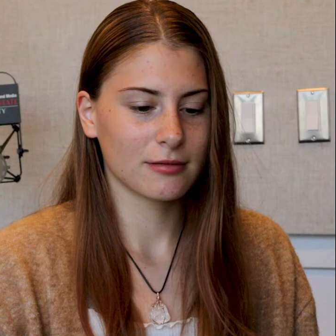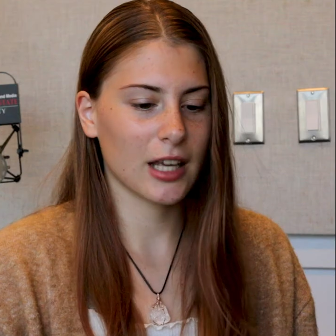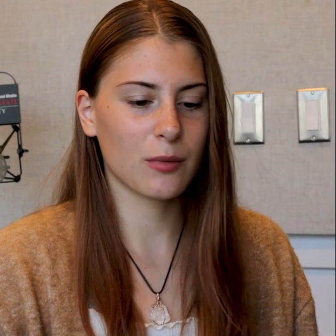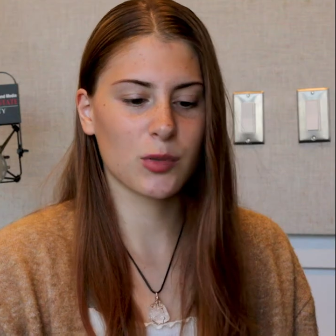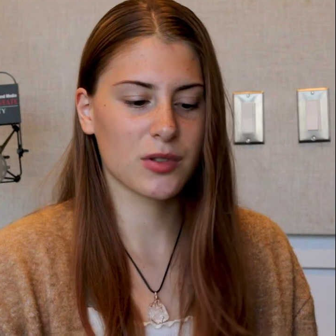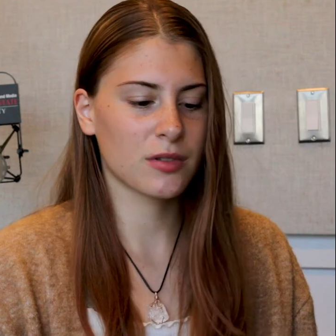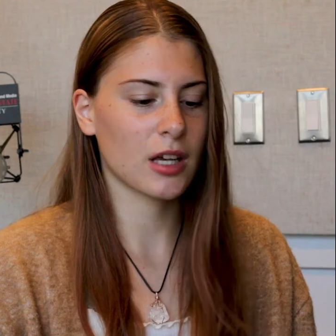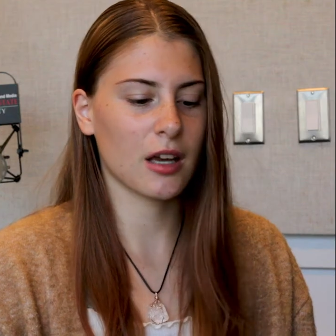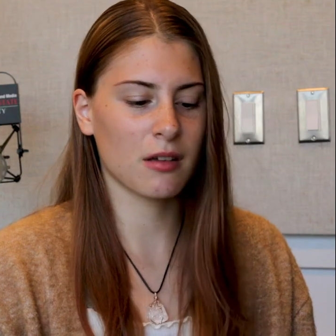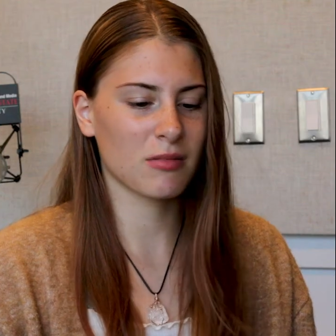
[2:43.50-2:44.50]
It
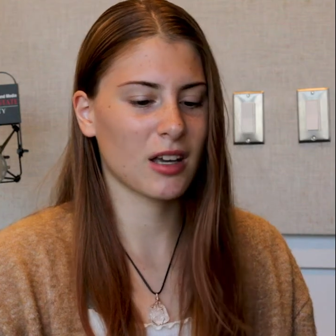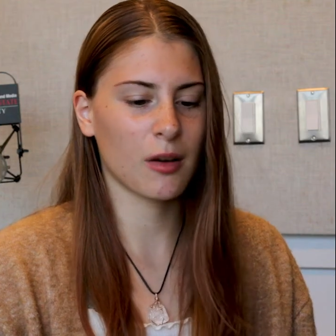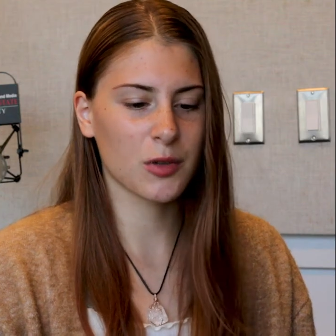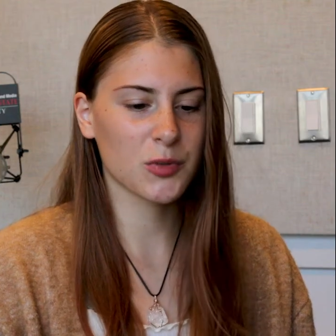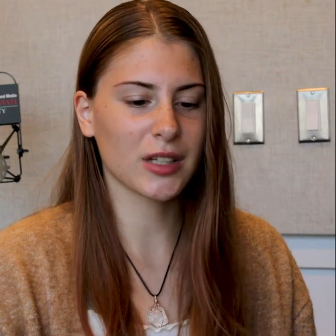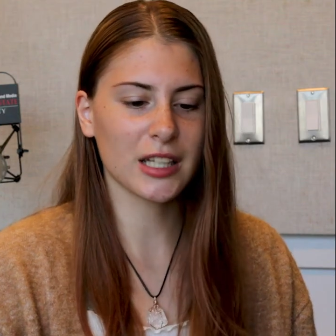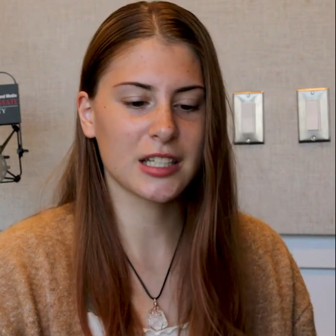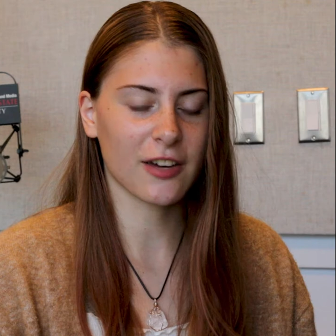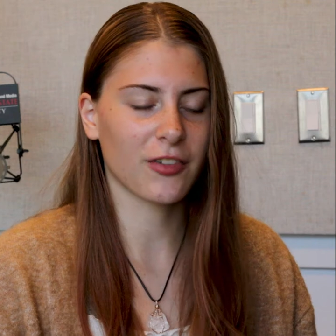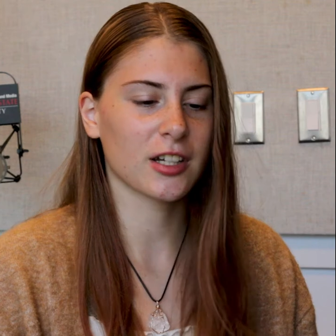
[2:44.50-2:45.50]
was really
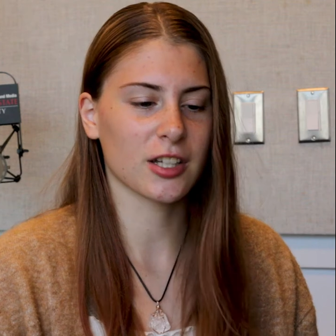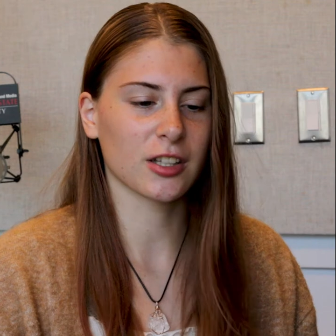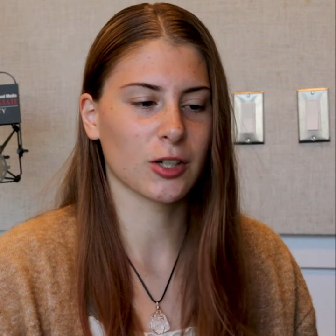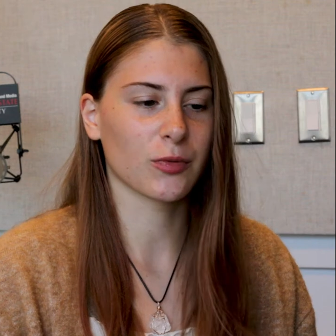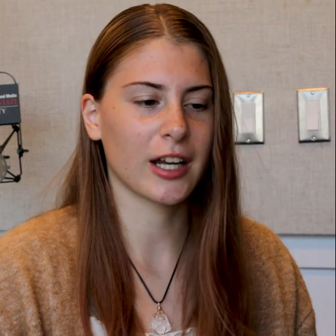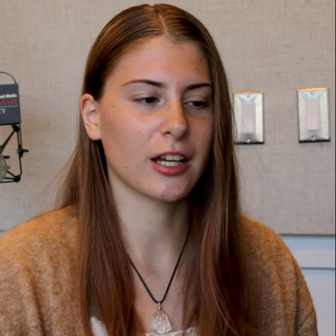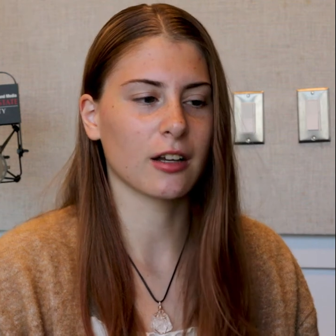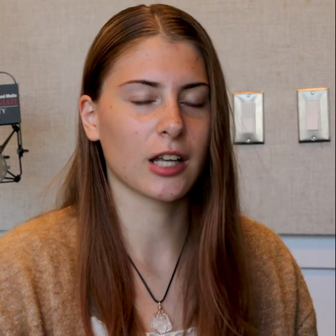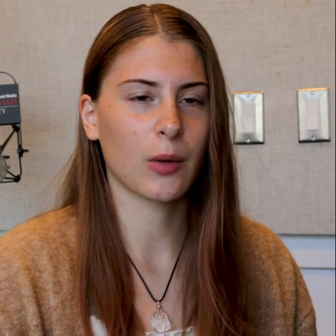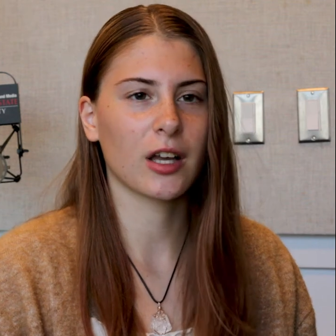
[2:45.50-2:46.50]
different to learn
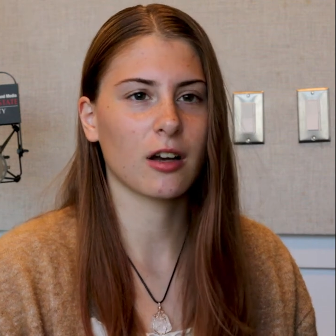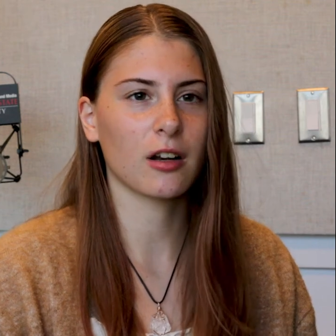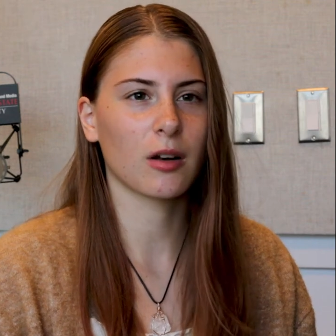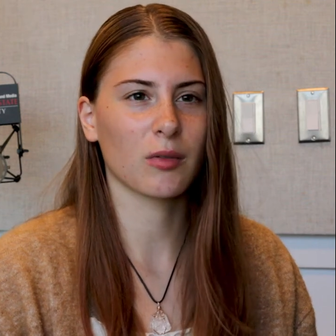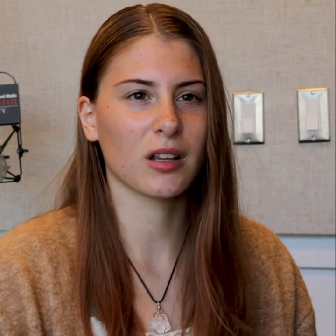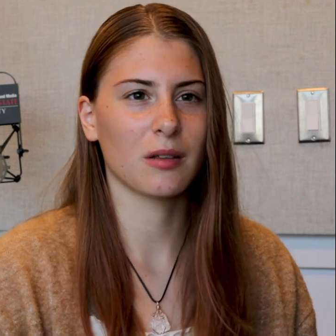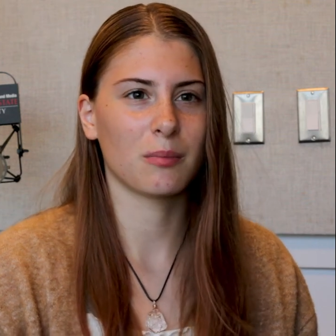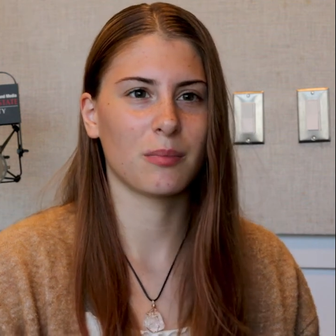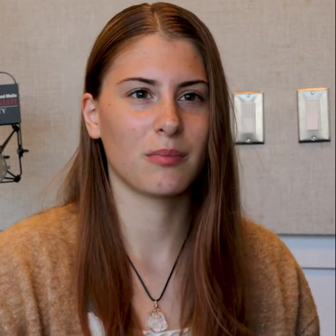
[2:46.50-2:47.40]
radio. Like, we couldn't really